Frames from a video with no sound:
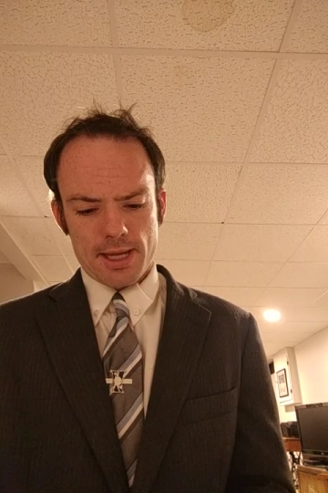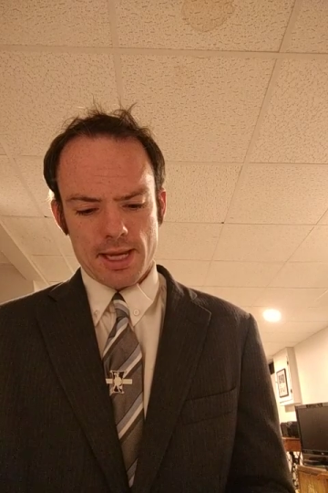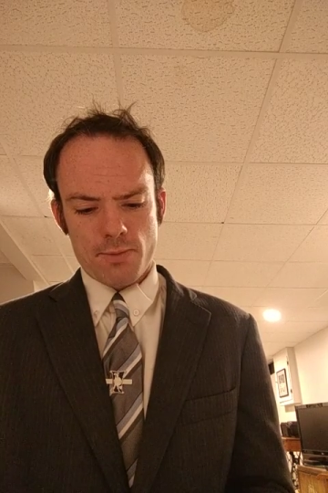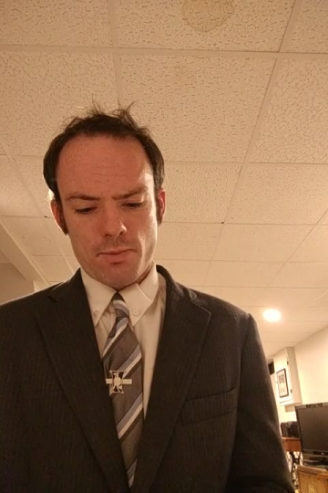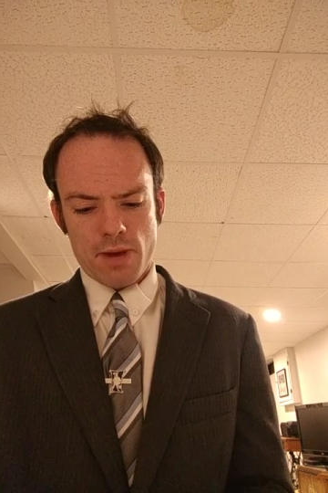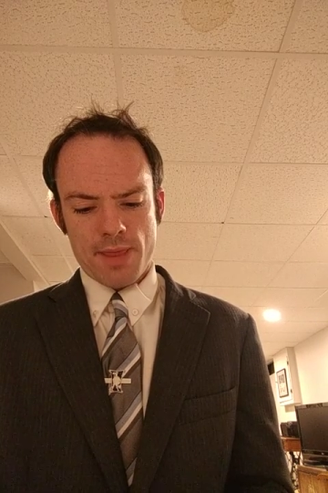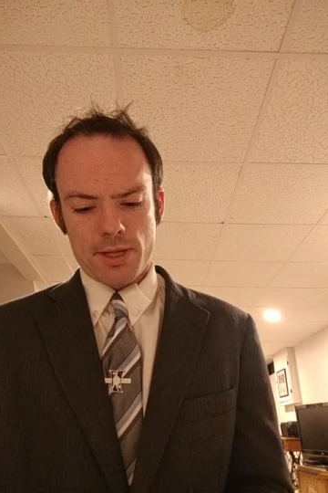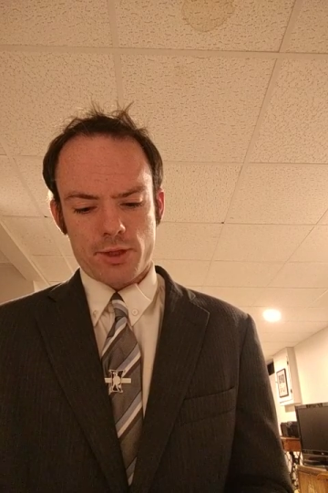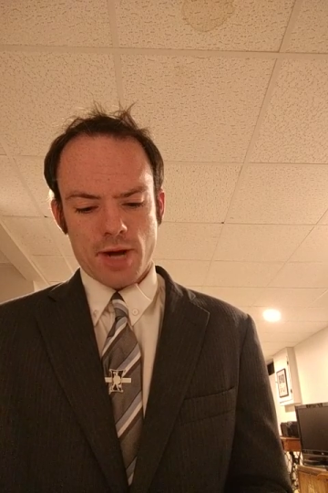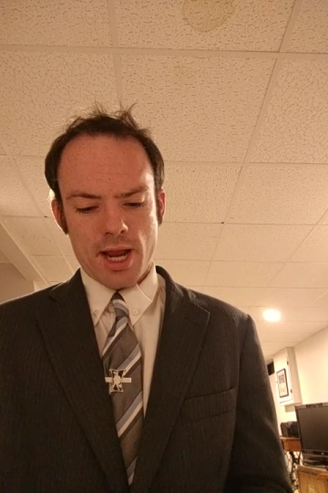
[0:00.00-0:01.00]
And when the
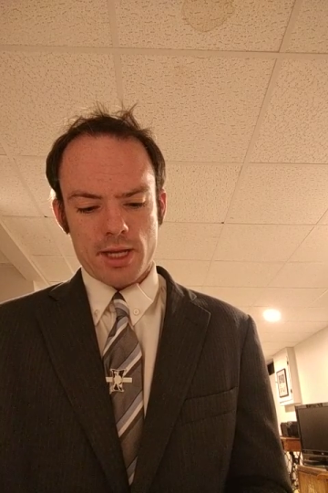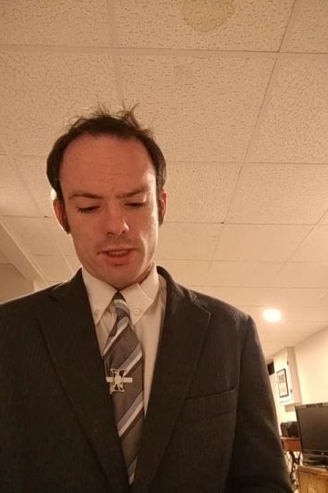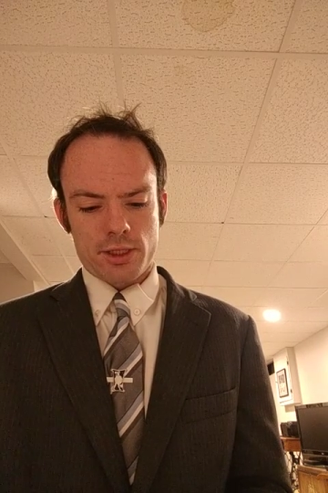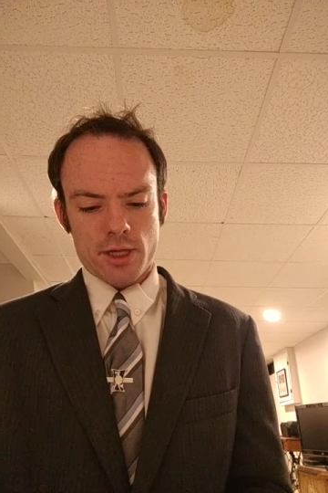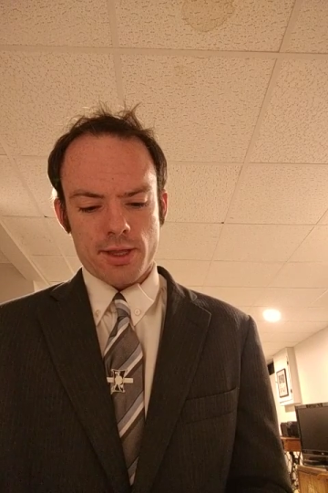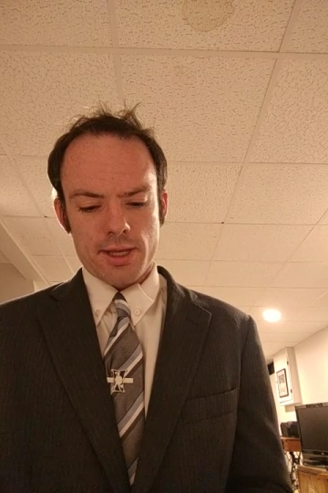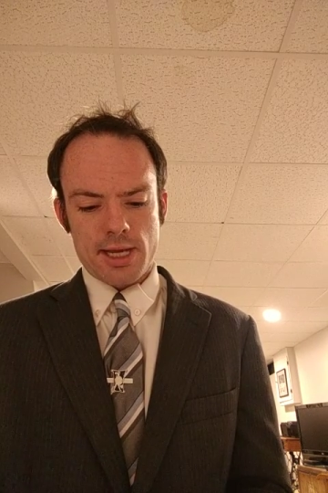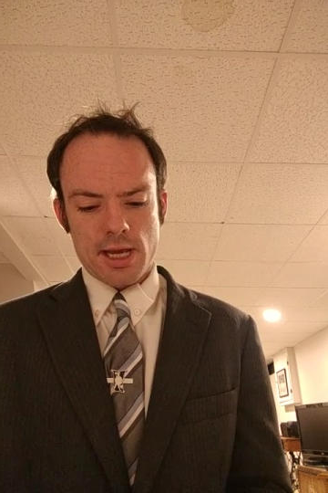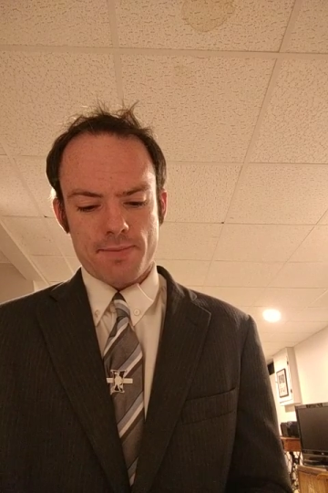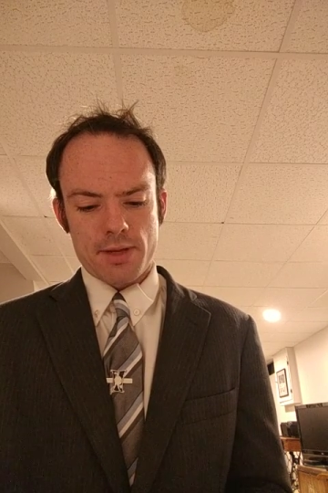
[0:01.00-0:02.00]
dragon saw that
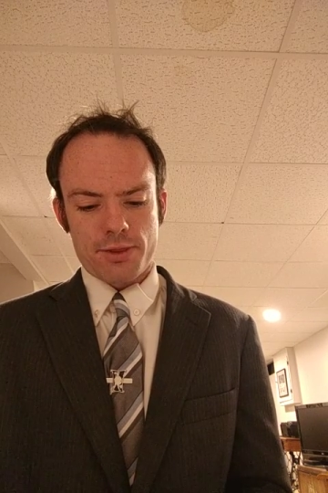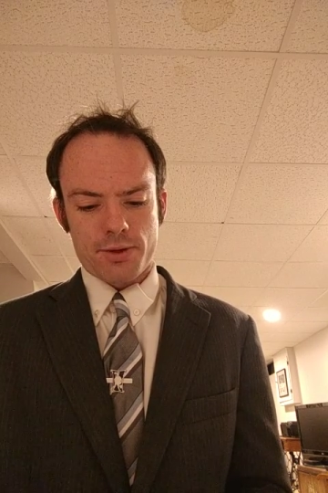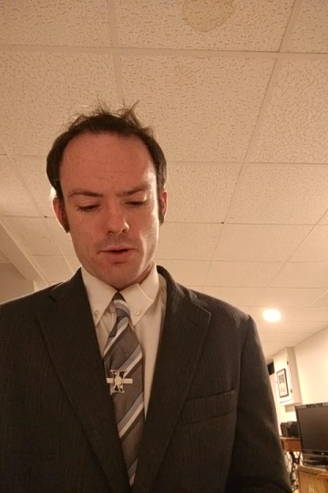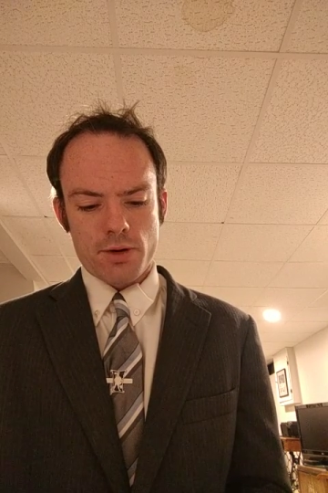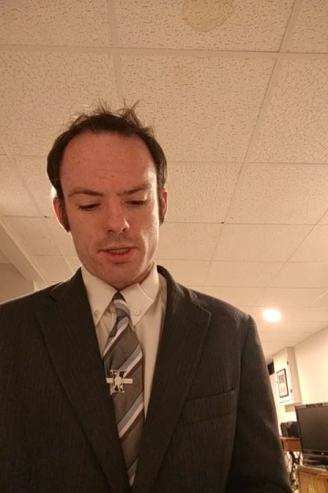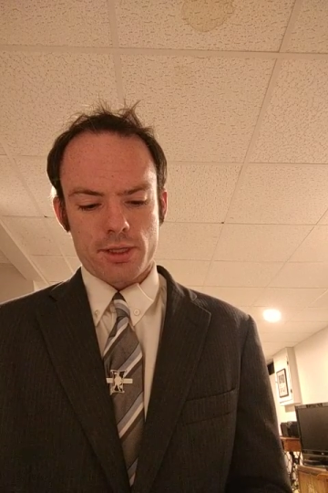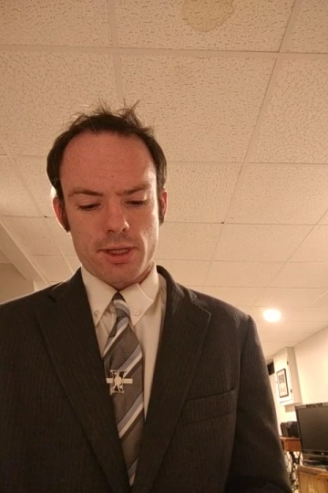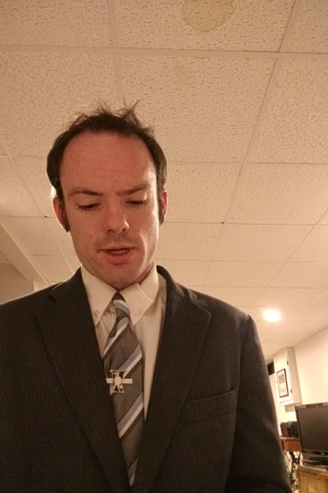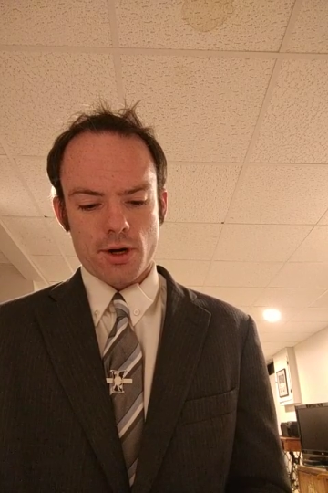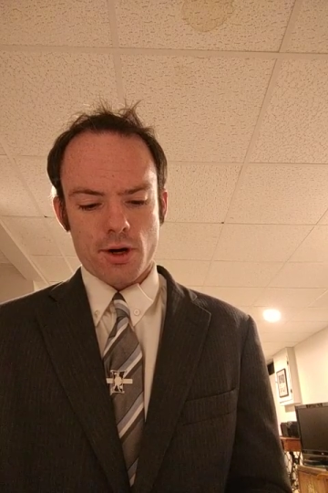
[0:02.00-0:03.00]
he had been thrown into
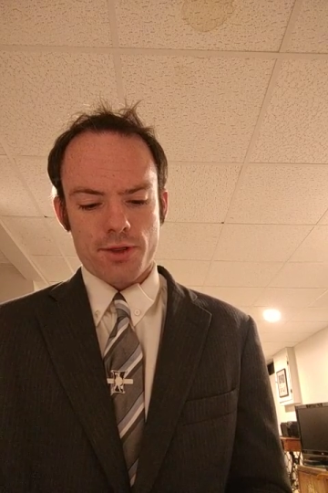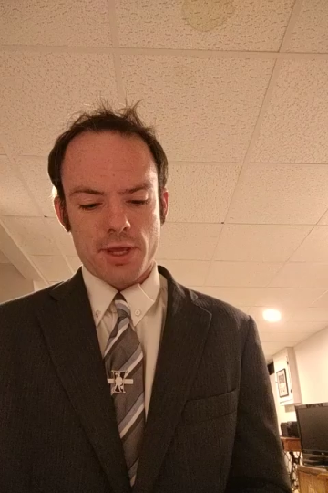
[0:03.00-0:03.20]
the earth,